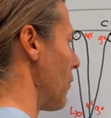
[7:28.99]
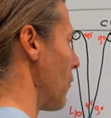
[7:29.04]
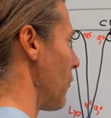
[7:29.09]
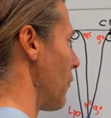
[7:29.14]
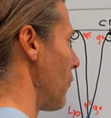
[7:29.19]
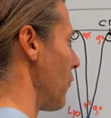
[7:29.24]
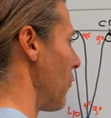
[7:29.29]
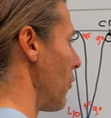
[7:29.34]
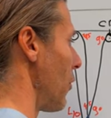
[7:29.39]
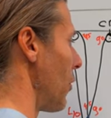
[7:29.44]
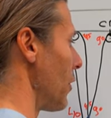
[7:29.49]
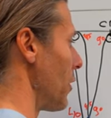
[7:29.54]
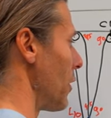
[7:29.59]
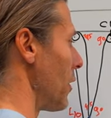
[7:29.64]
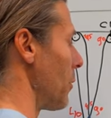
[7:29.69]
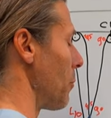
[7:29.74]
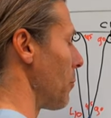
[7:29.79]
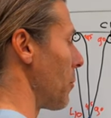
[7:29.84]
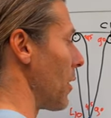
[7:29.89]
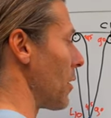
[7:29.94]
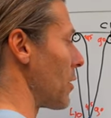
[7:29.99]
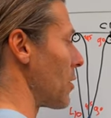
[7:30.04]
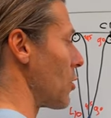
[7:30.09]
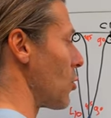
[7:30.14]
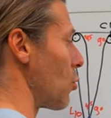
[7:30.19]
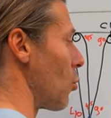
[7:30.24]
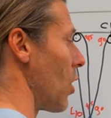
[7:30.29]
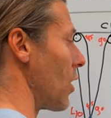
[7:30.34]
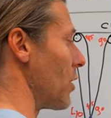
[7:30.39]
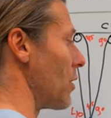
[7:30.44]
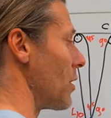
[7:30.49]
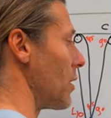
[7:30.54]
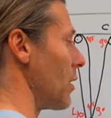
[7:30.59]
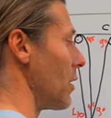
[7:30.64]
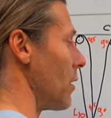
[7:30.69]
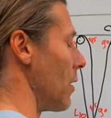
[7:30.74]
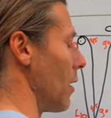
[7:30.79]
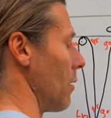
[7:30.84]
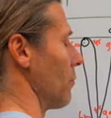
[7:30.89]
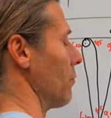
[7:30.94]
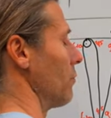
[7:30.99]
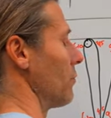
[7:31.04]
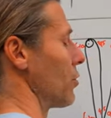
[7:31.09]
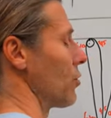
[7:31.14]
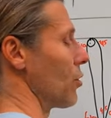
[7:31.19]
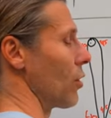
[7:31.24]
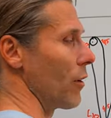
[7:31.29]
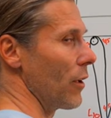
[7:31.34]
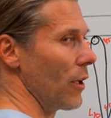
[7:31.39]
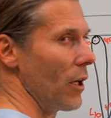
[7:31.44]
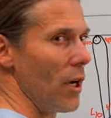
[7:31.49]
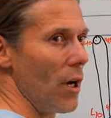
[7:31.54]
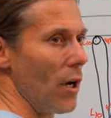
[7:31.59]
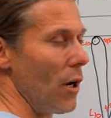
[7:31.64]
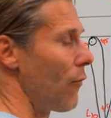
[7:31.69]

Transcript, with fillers: forty plus twenty, uh, sorry,